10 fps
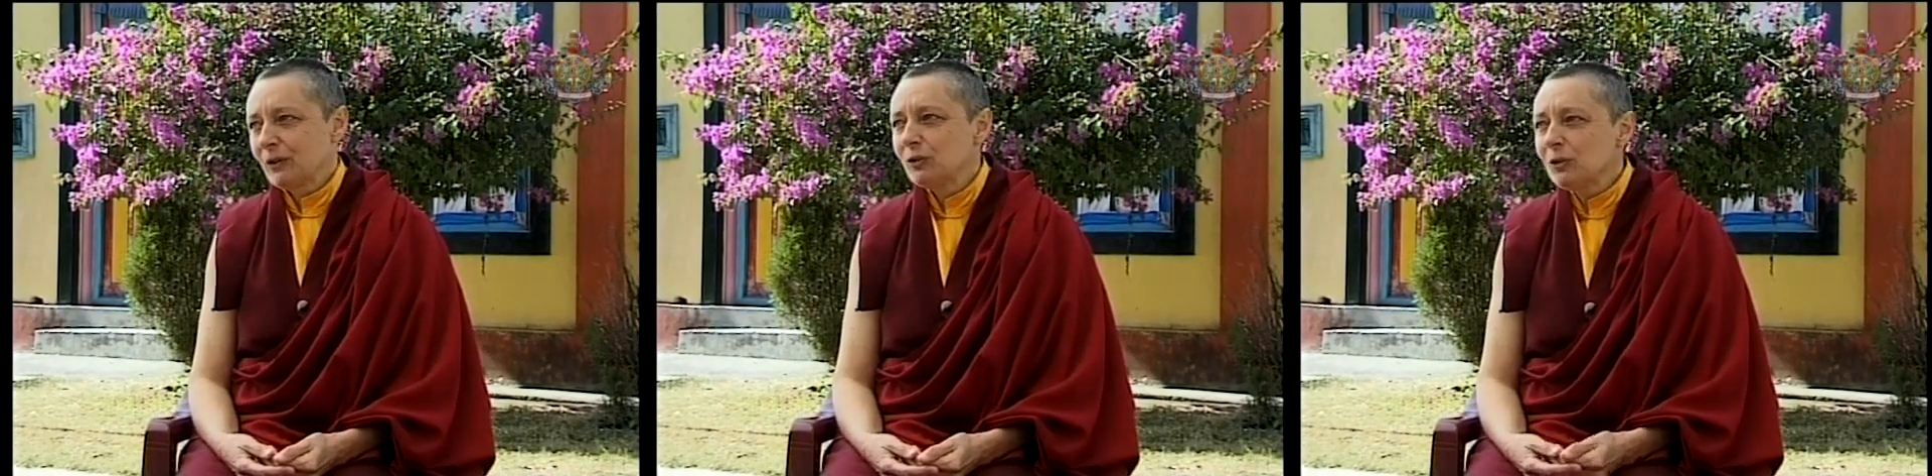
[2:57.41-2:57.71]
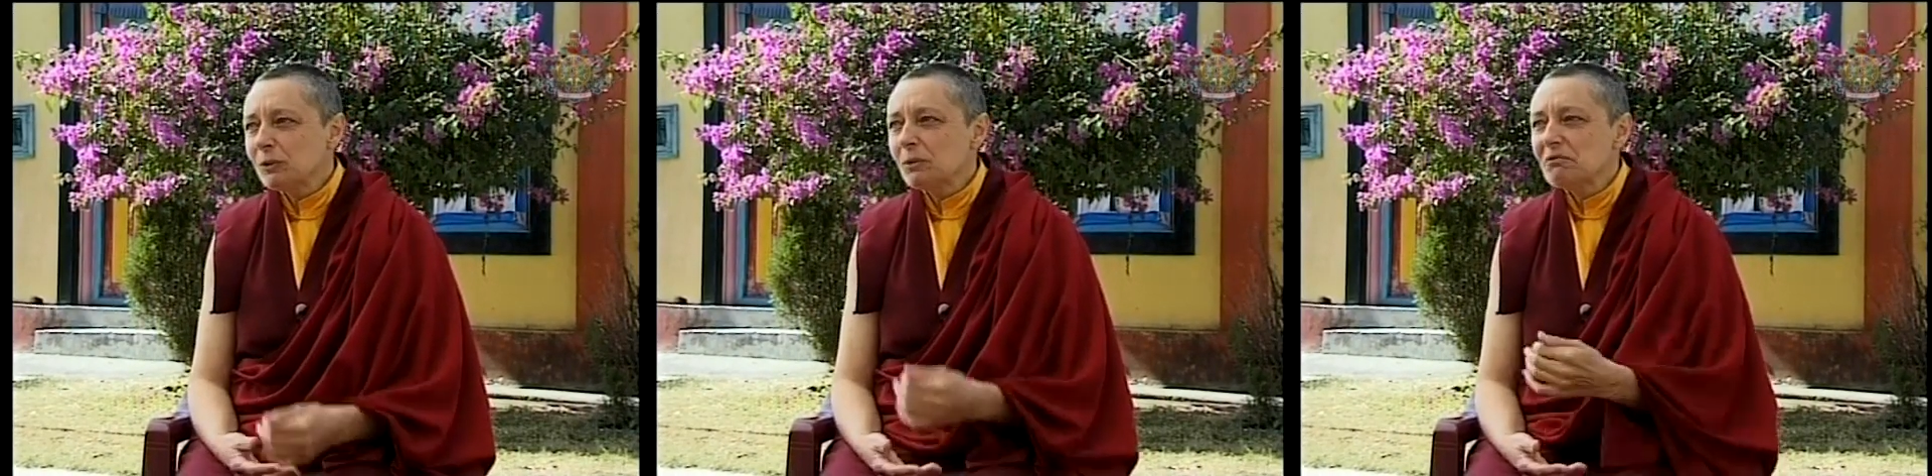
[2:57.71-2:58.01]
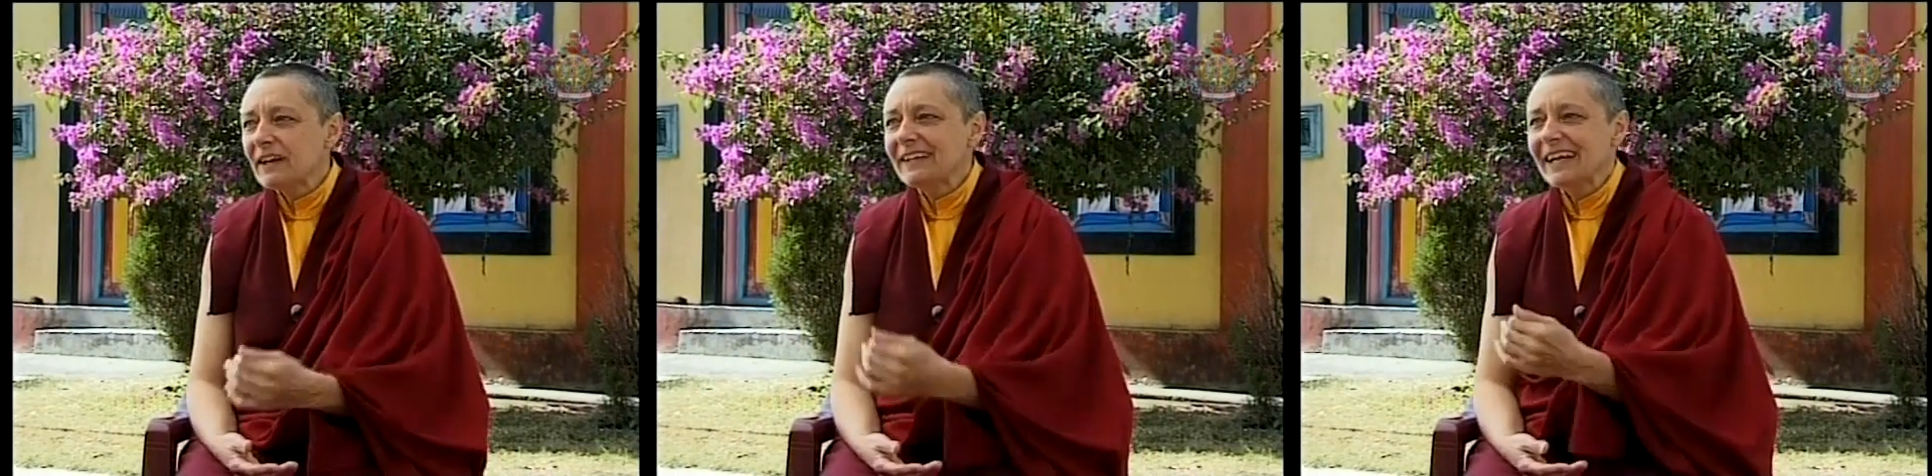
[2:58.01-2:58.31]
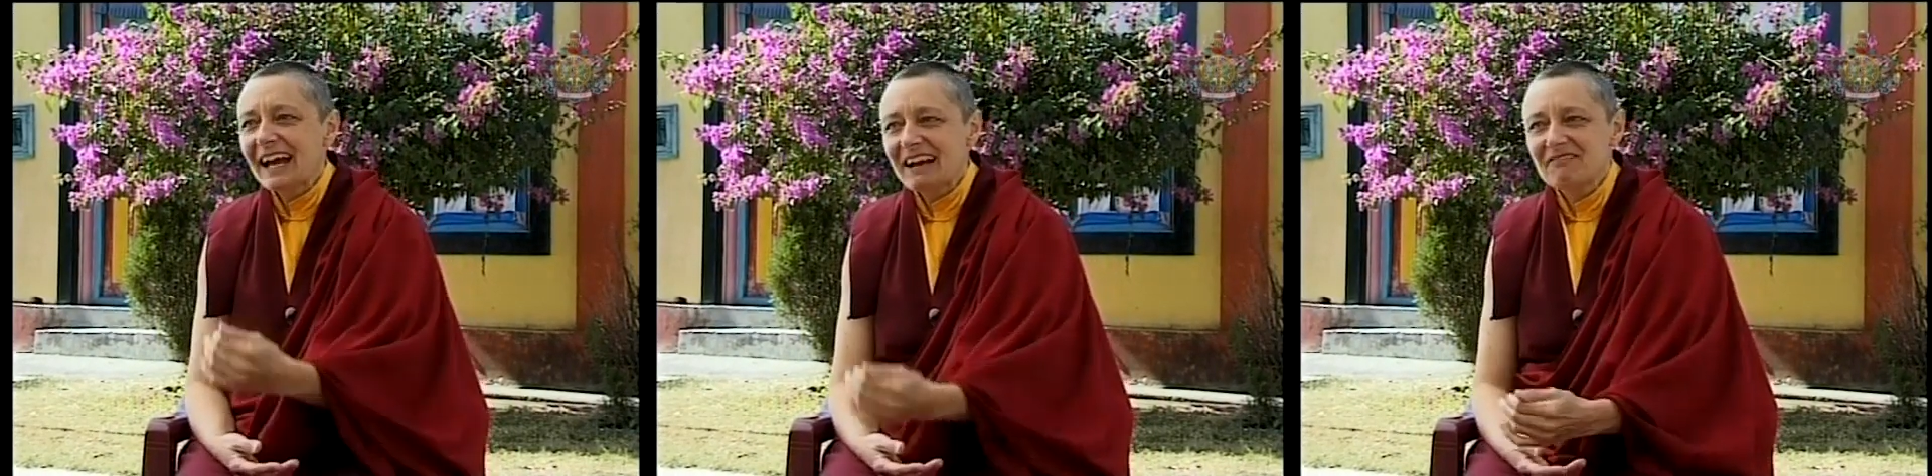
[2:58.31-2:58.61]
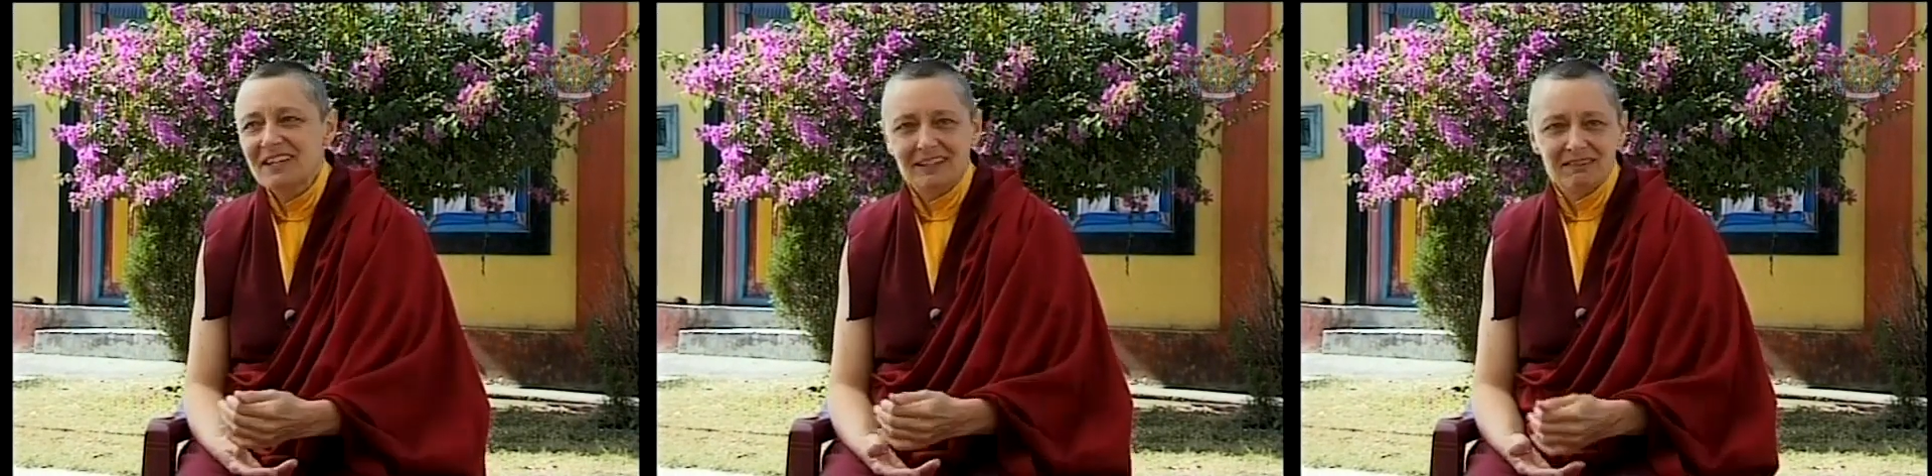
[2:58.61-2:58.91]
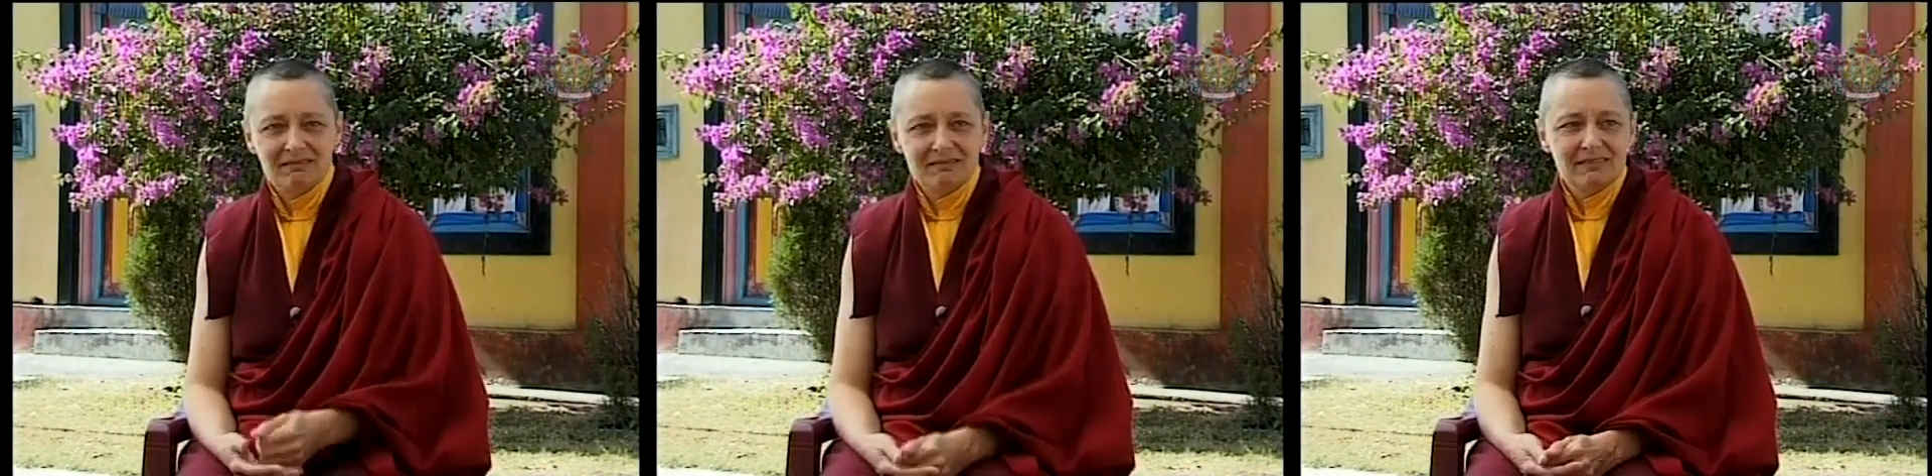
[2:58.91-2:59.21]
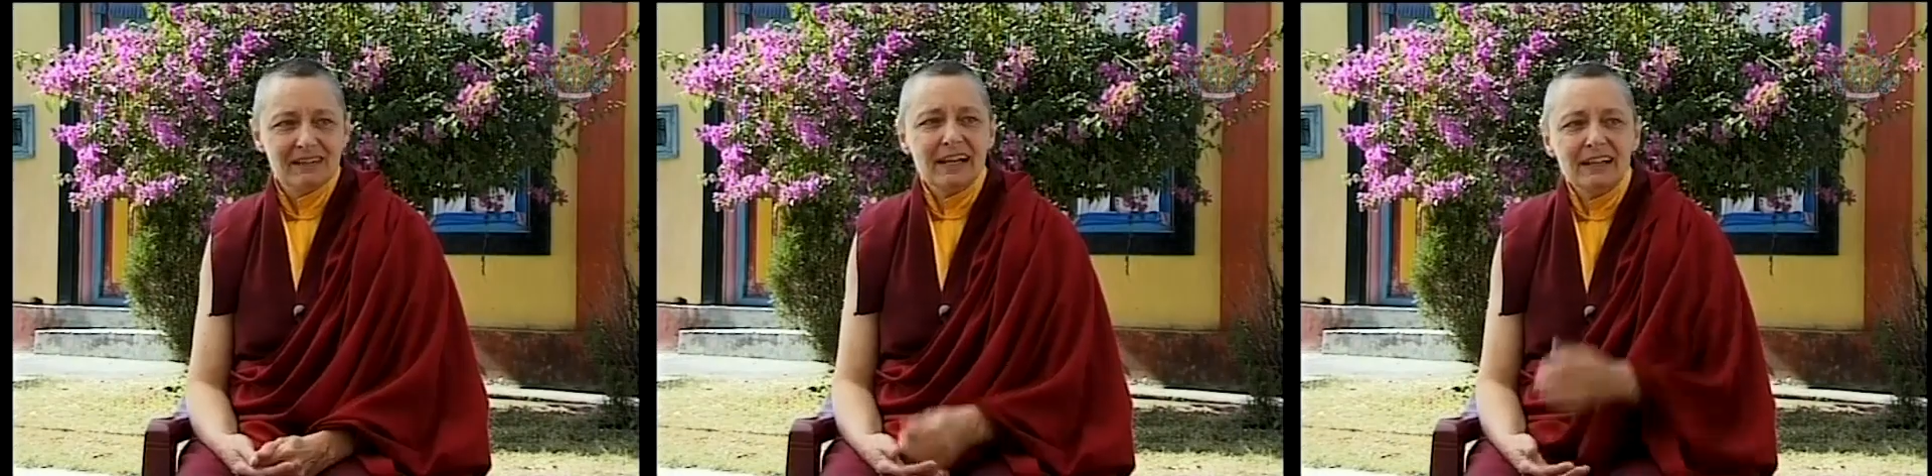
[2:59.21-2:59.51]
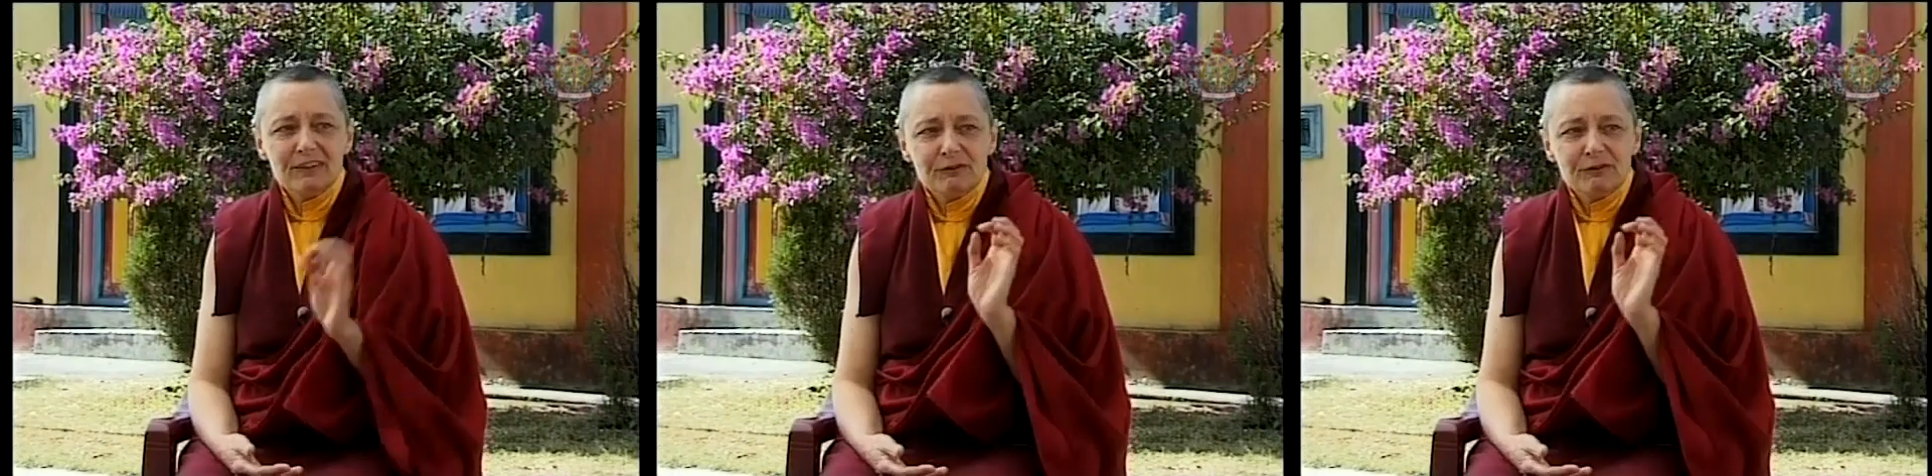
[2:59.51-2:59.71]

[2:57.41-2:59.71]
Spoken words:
You already have it. And it's